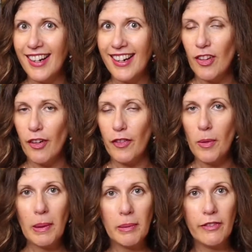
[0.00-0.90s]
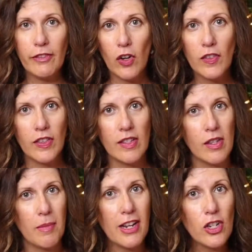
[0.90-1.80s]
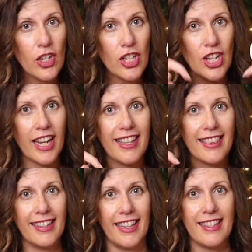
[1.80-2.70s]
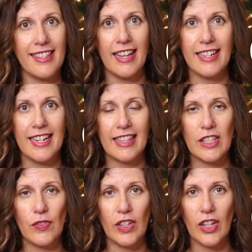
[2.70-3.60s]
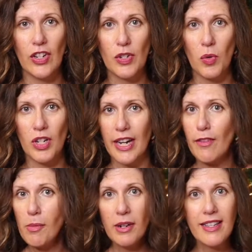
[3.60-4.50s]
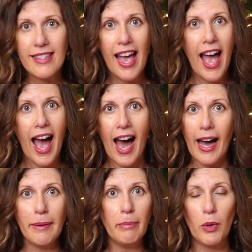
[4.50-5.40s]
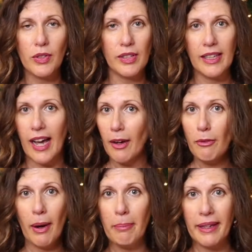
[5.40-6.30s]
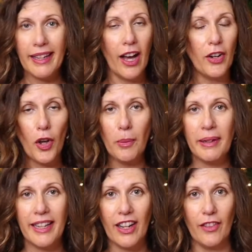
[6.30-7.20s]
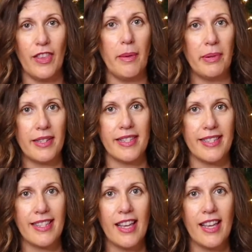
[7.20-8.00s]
There are a few people involved in this, so make sure you check the links underneath this video to watch everybody's unboxing, unwrapping, unopening of their presents.